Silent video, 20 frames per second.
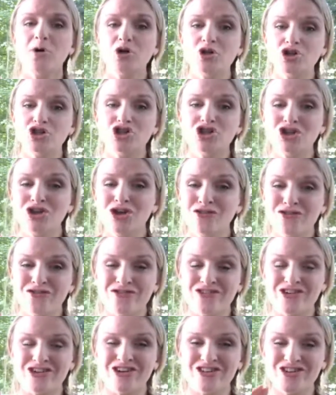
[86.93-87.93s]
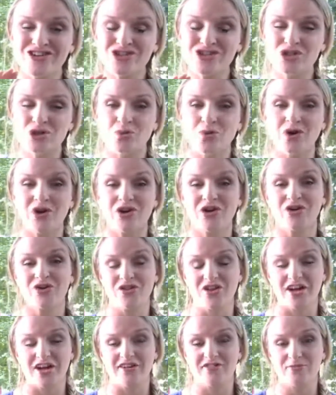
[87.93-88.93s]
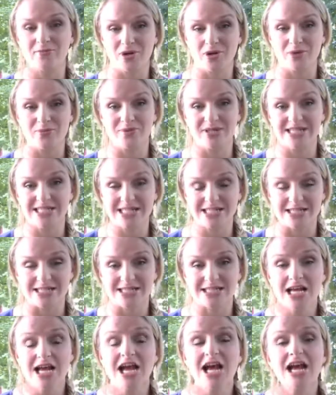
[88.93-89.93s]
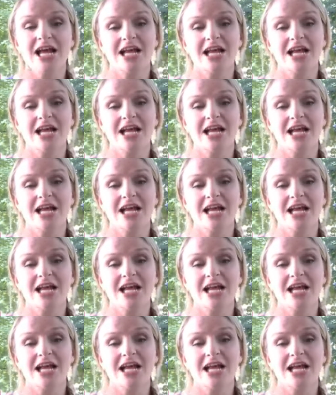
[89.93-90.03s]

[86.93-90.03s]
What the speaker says: pushing you further to what your life purpose is.